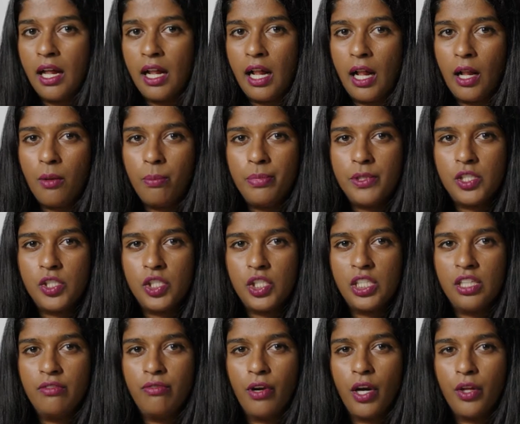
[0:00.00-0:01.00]
help
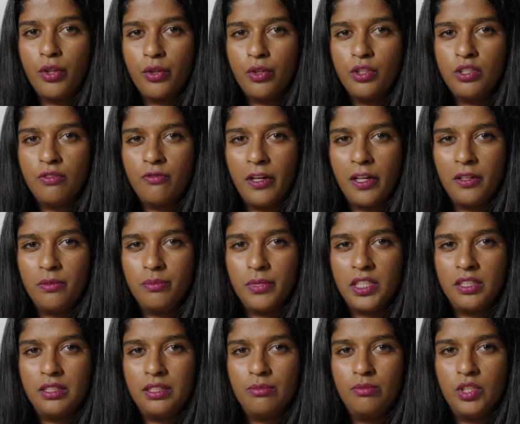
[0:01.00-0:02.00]
achieve other
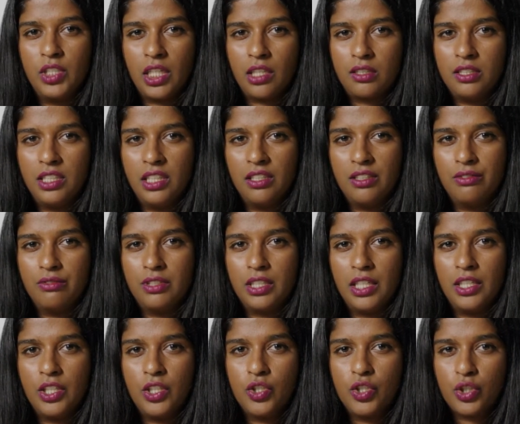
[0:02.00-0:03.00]
development objectives
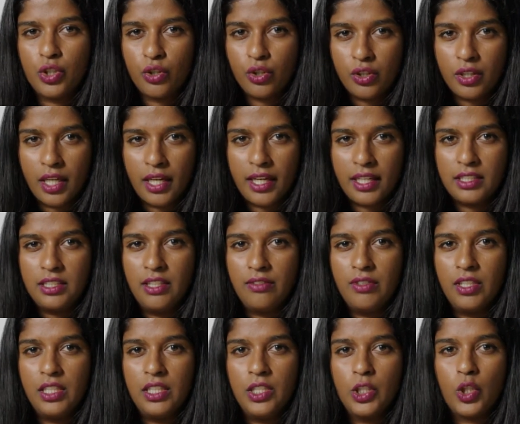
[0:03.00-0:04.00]
and ensure that
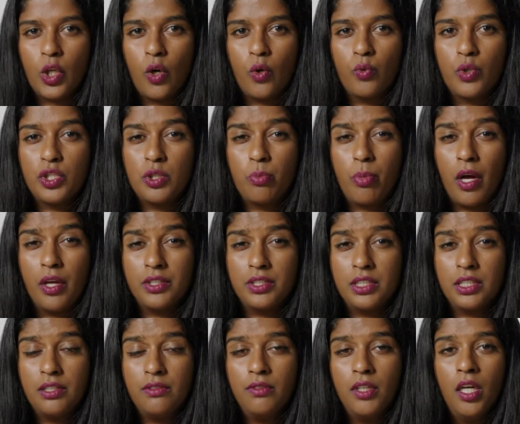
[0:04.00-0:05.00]
activities are
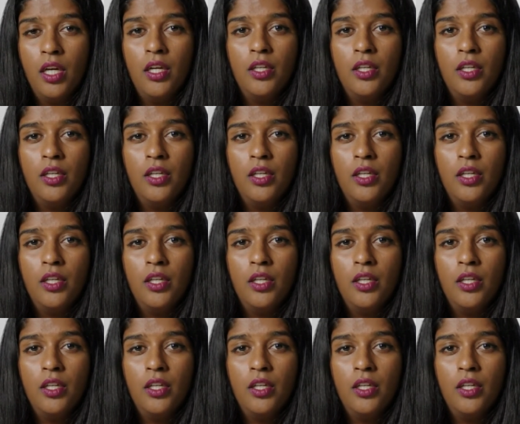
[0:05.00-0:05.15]
responsive